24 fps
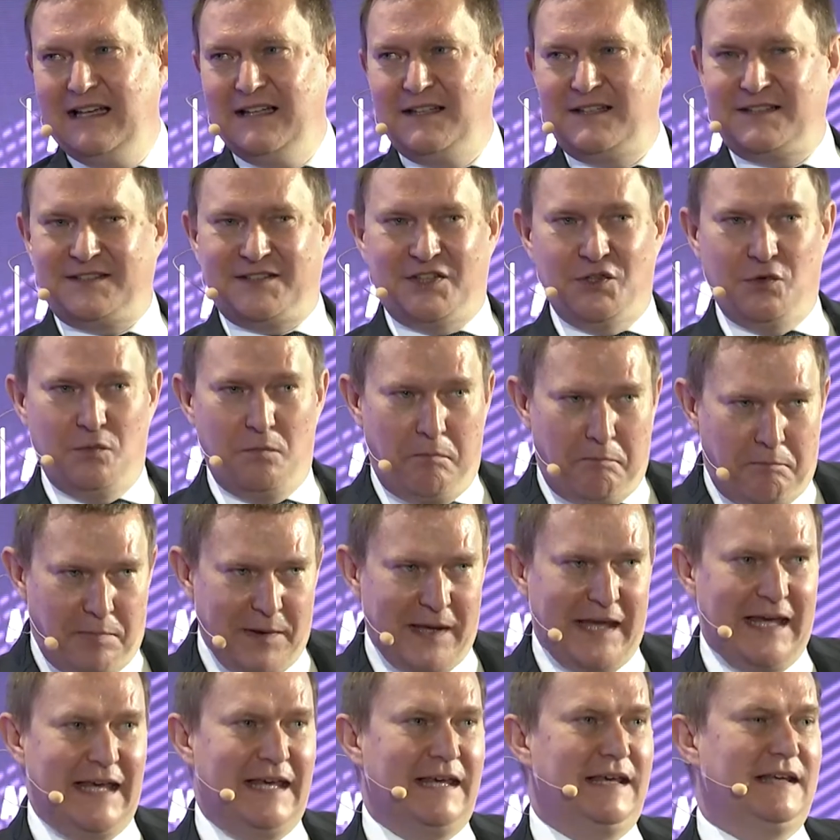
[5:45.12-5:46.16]
to
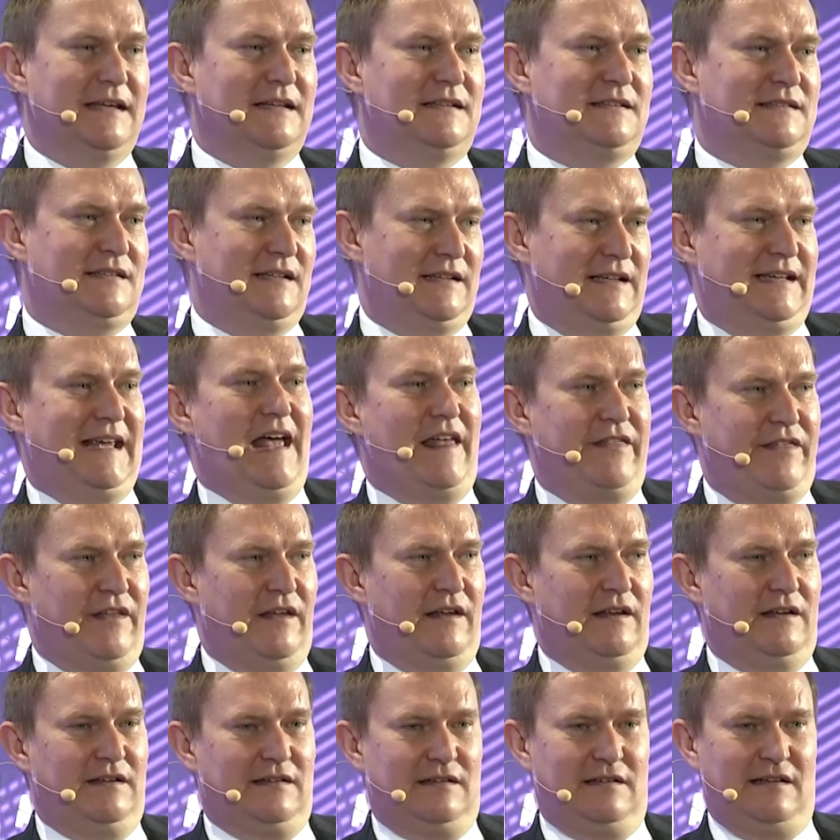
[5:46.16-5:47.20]
be together.
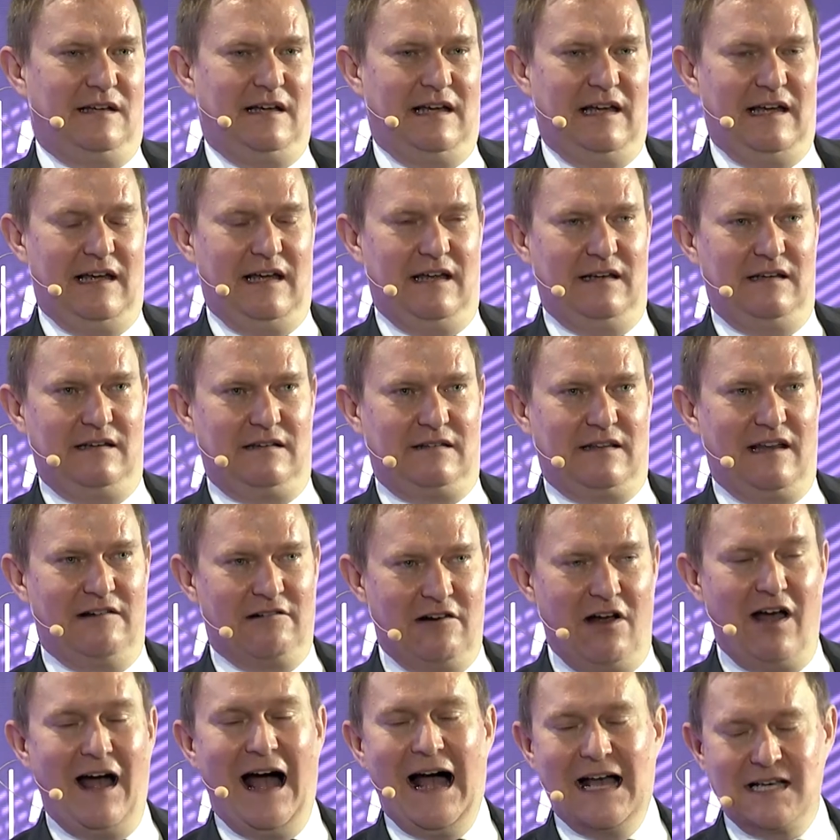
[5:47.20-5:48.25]
And there
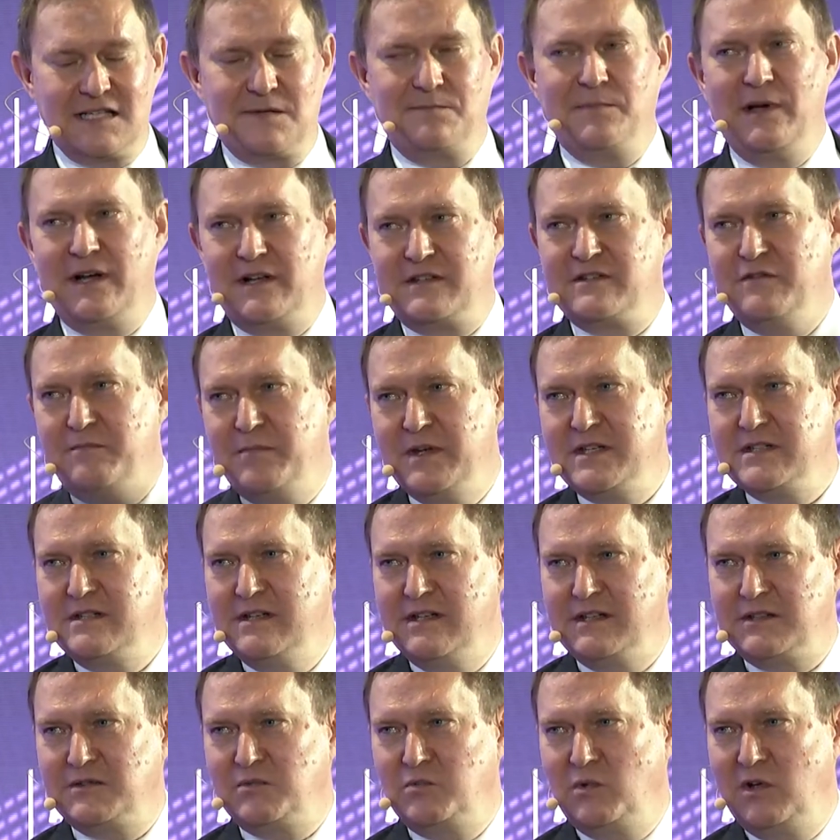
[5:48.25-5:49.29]
are aspects of
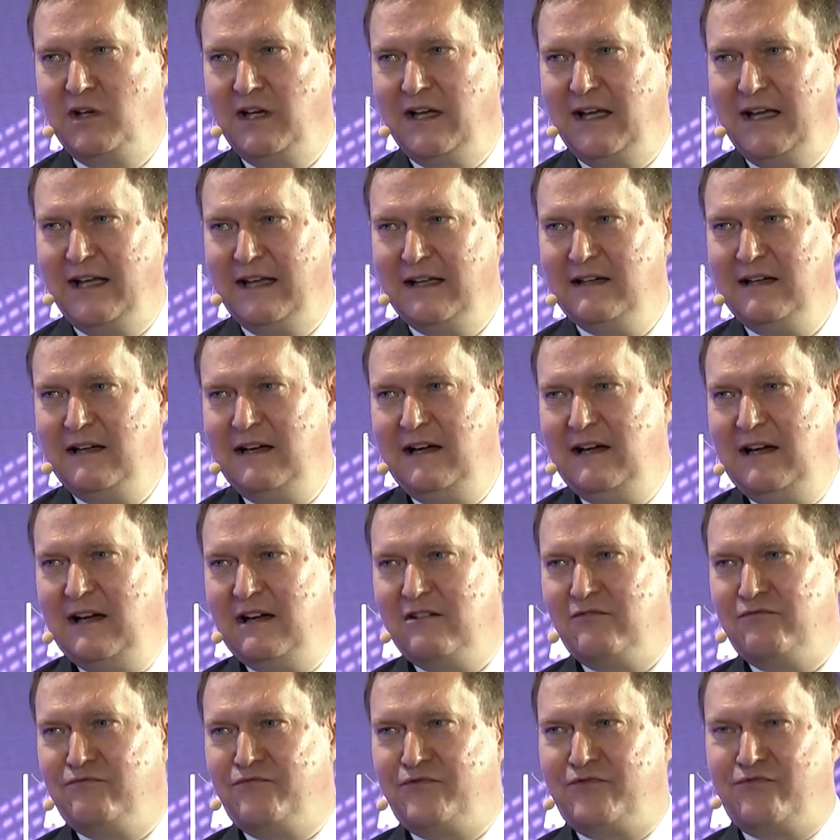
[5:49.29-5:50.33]
business where
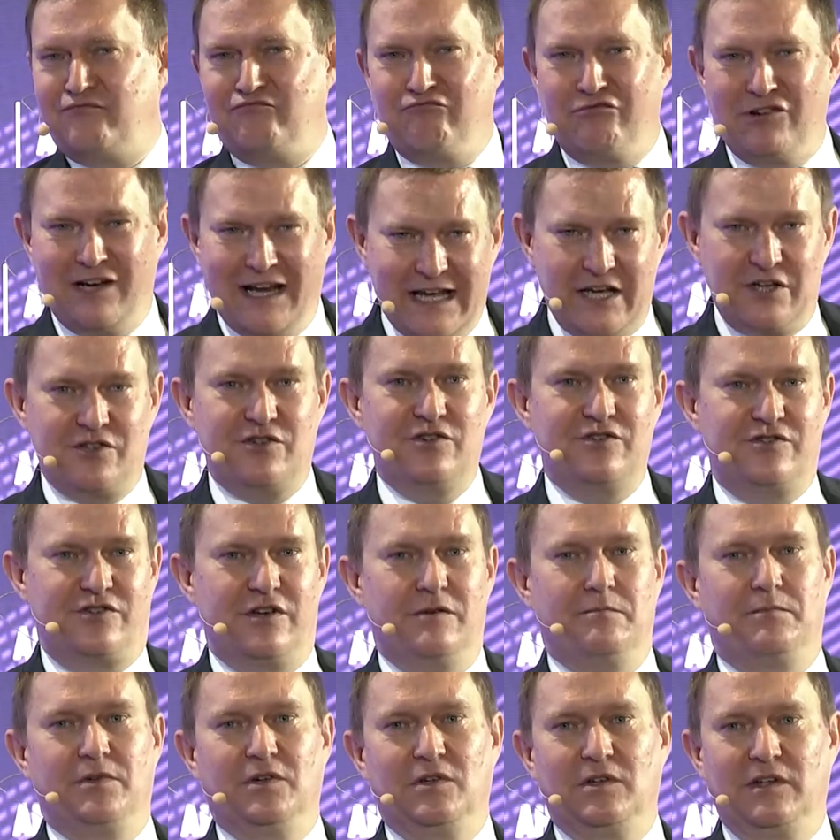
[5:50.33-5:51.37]
relationship
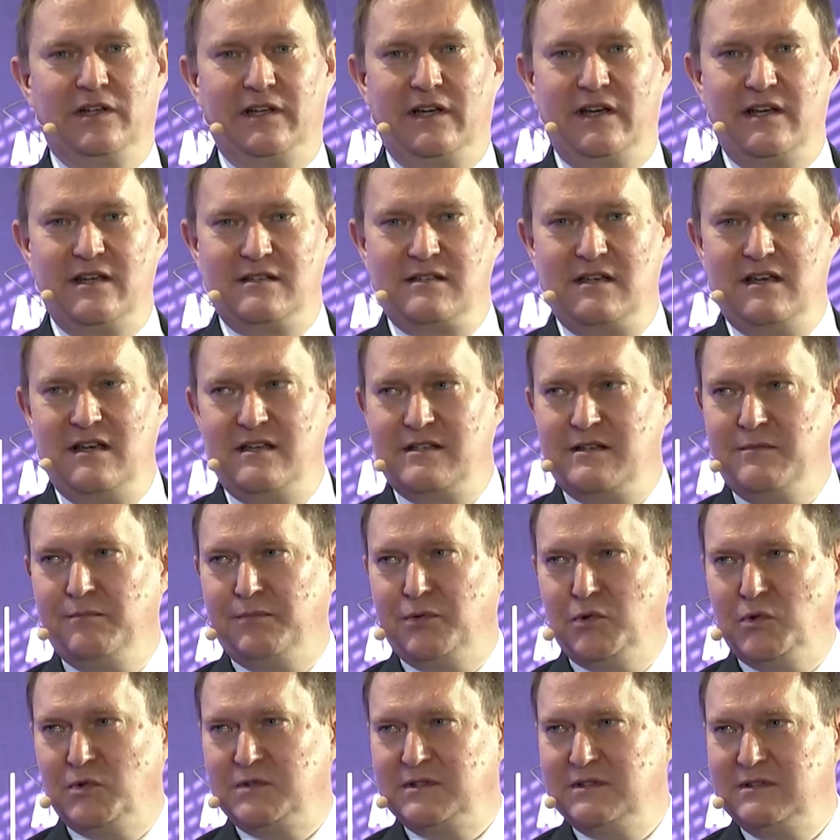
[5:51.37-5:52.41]
building is
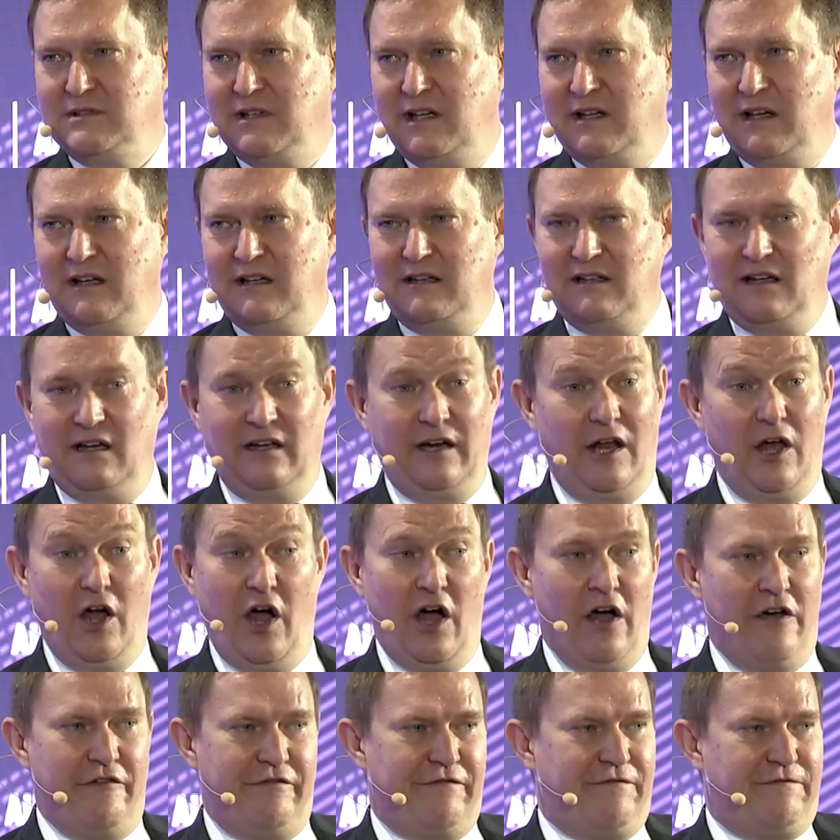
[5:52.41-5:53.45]
important, and
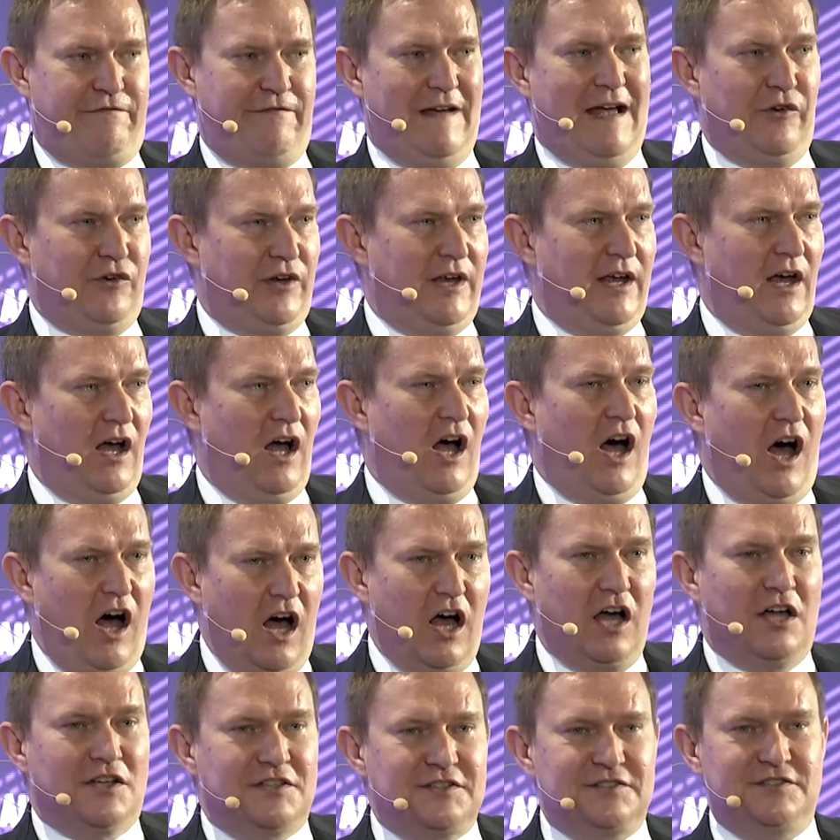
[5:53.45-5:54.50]
I've found it
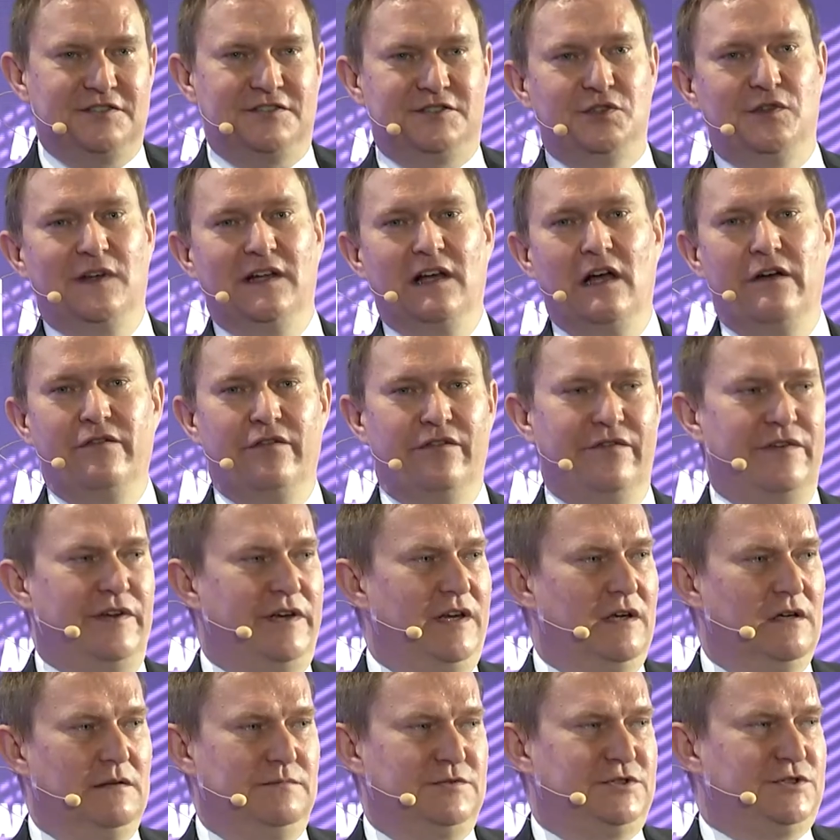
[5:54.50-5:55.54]
hard to do that over video.
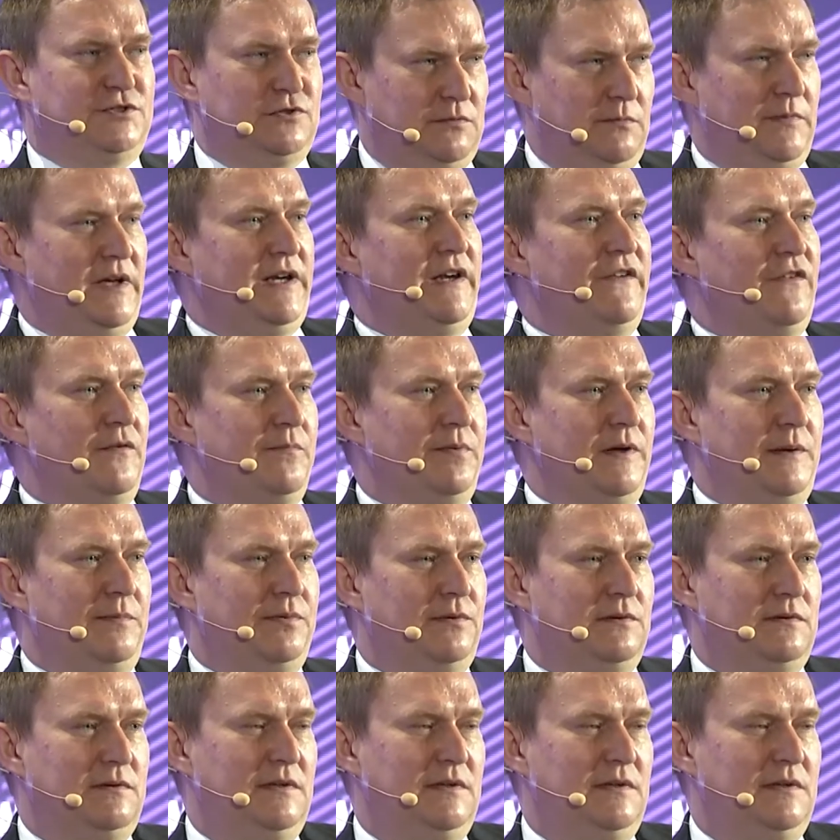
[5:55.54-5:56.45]
I'm sure many of the people